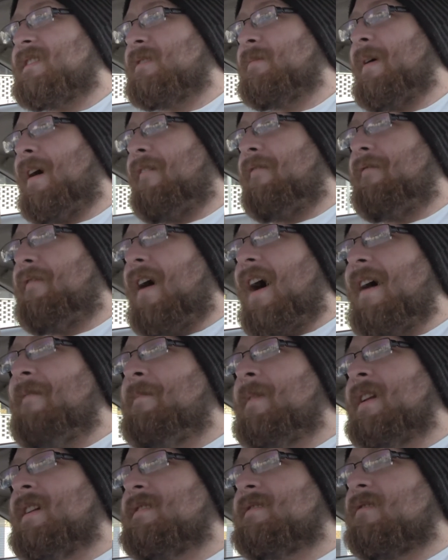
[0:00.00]
It's about 5
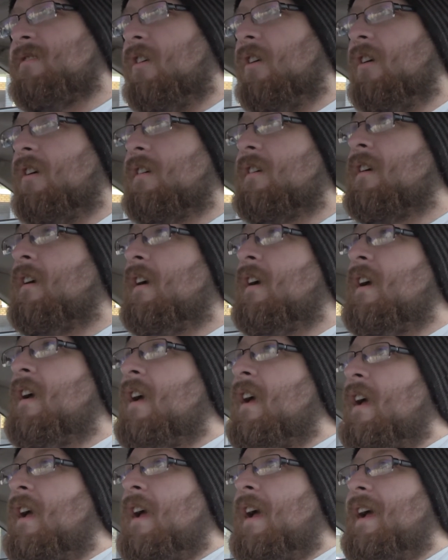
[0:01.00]
minutes long,
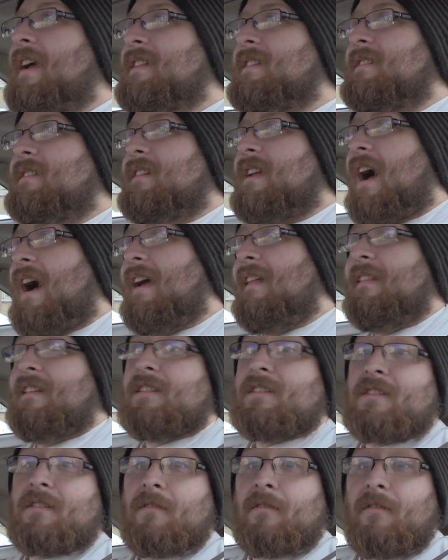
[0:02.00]
and I
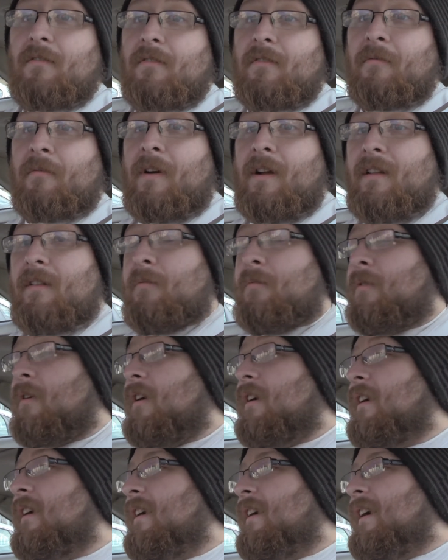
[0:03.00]
listen to it on the way to
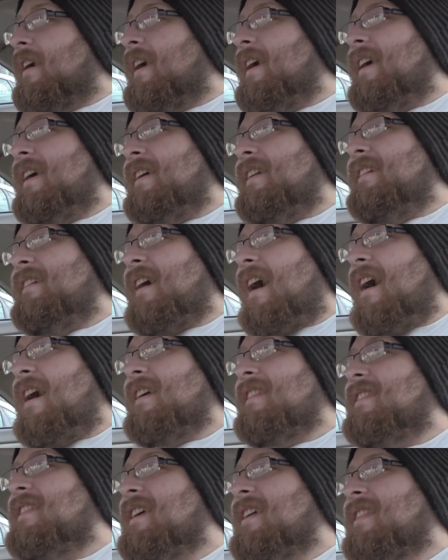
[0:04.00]
work, and
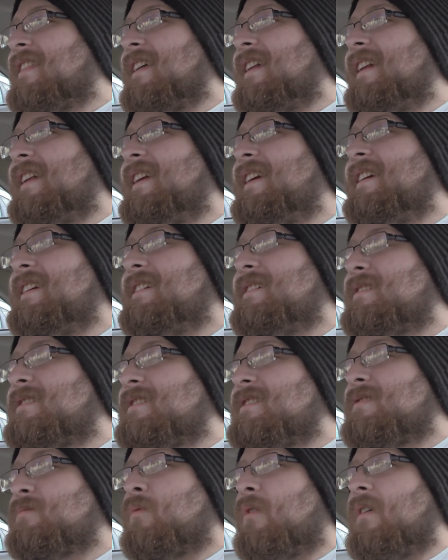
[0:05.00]
I think that he
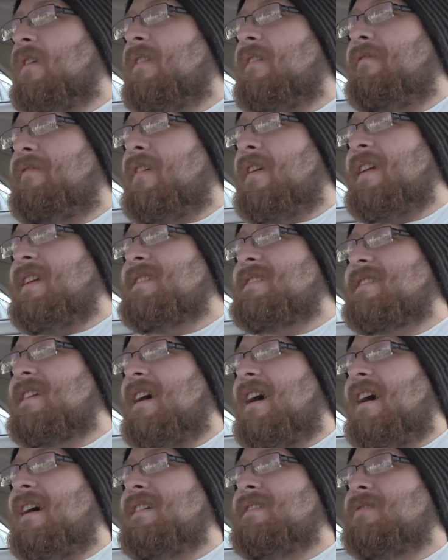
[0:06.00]
is just one of the funniest
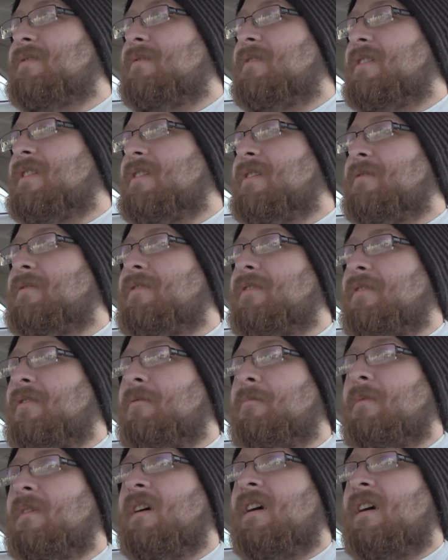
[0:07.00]
guys on YouTube,